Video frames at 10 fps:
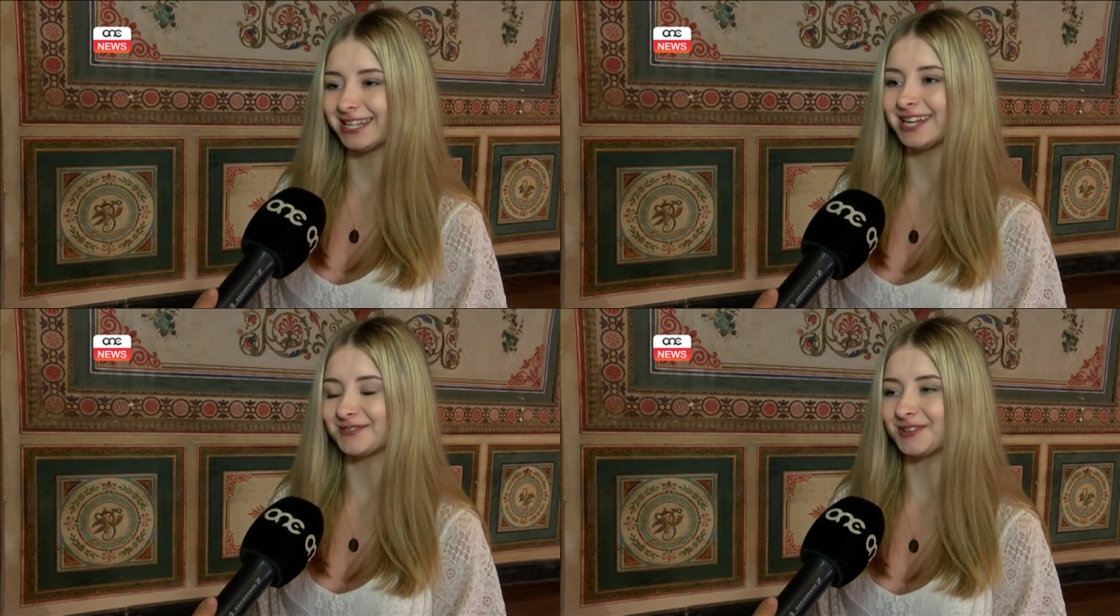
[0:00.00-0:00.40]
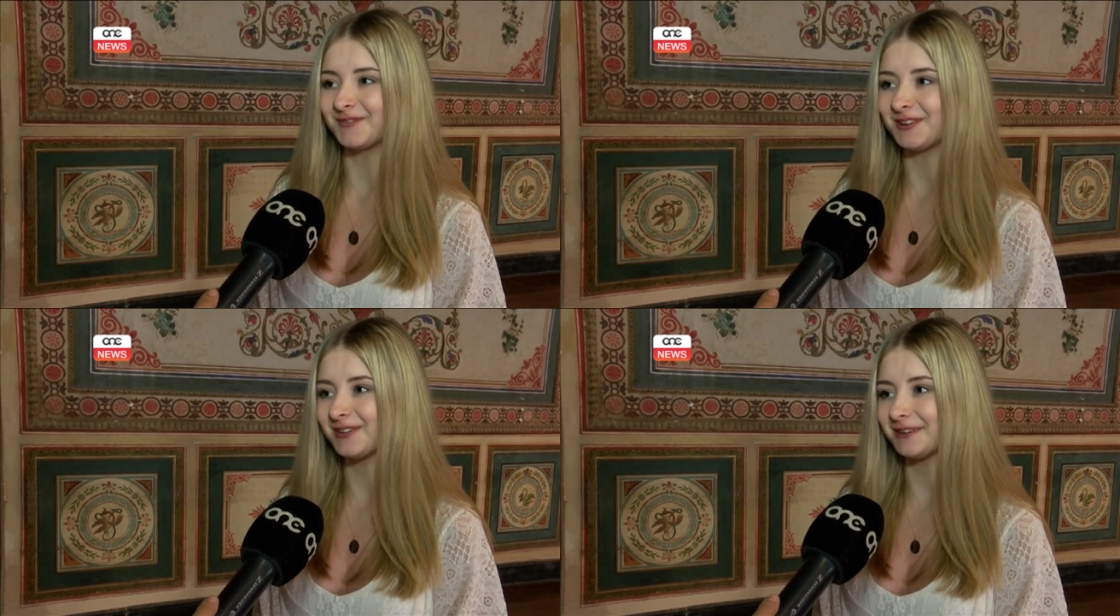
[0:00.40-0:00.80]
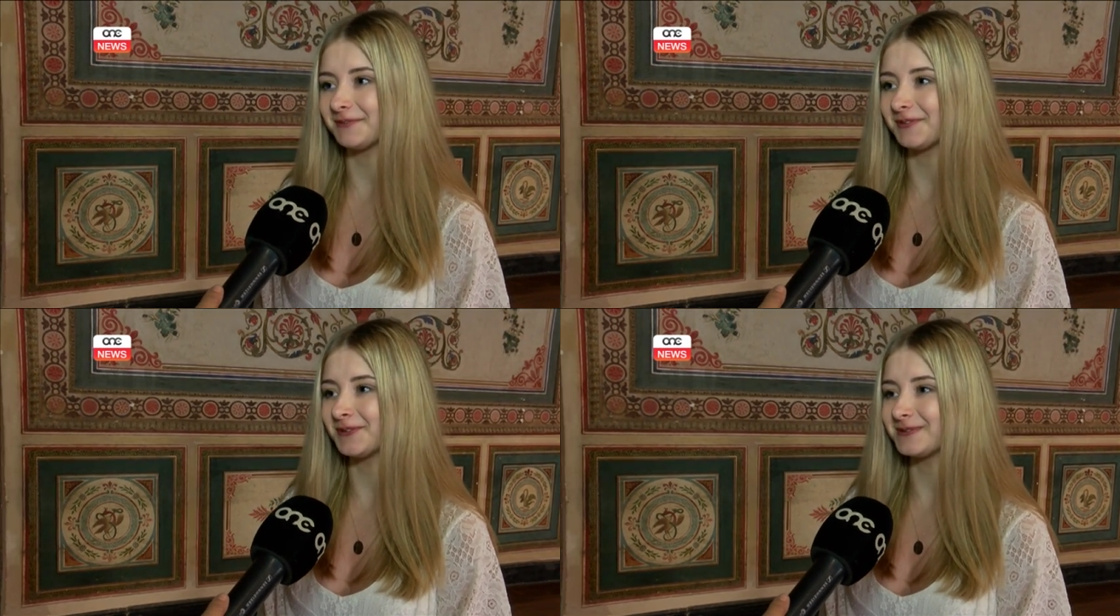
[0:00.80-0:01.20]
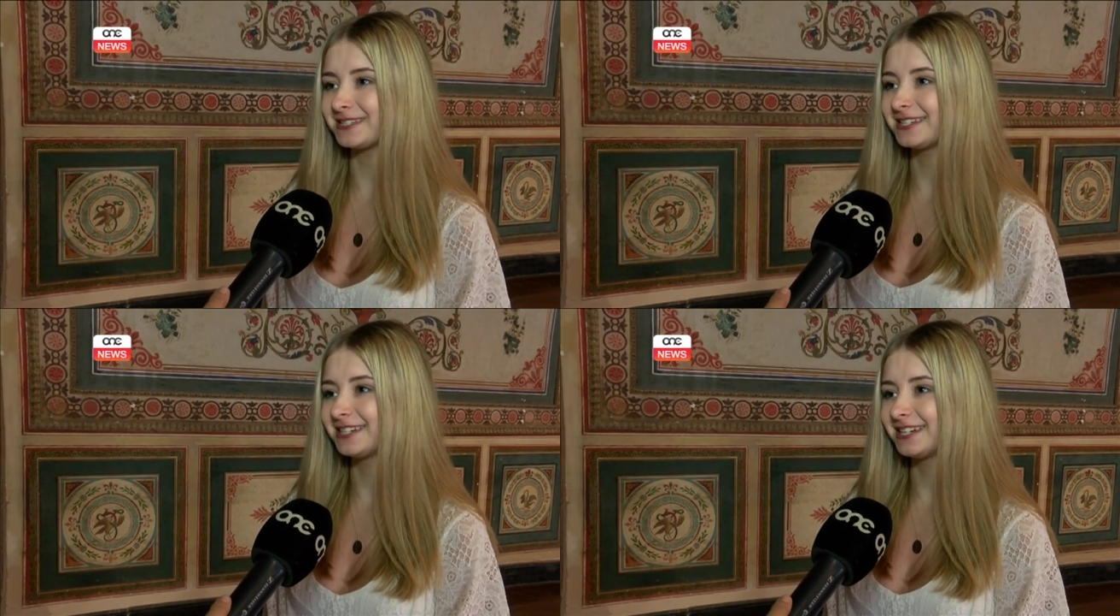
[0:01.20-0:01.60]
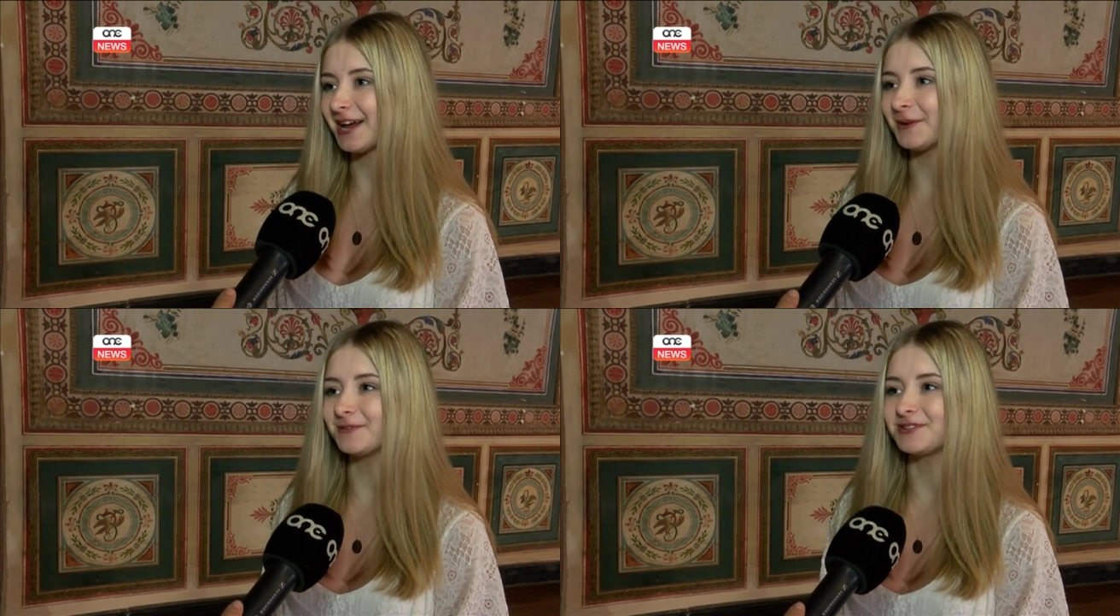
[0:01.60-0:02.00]
That's one of my favourite roles.
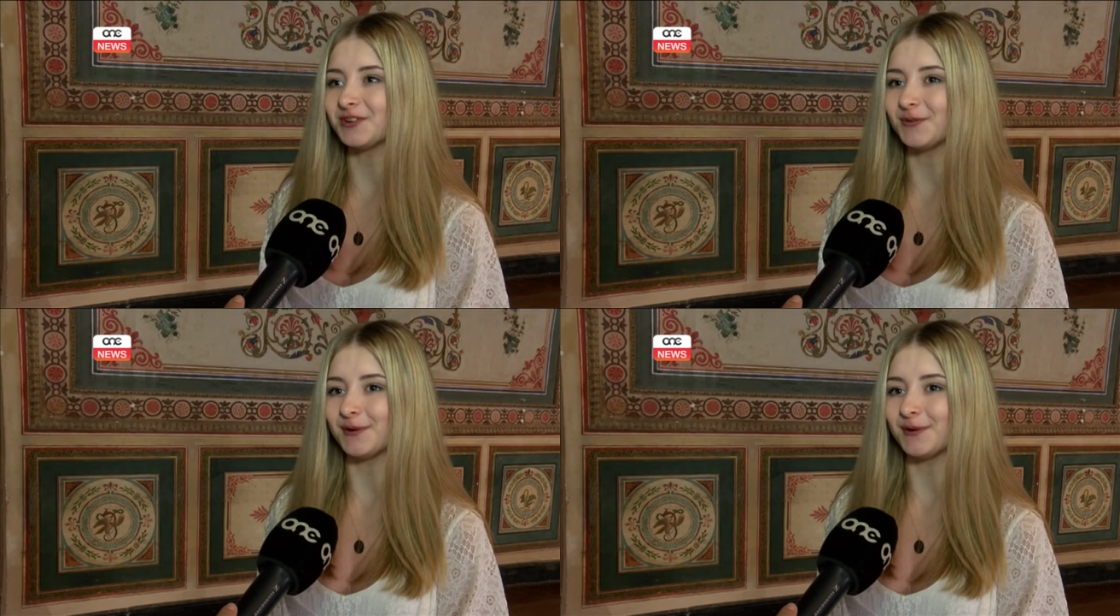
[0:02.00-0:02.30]
And also,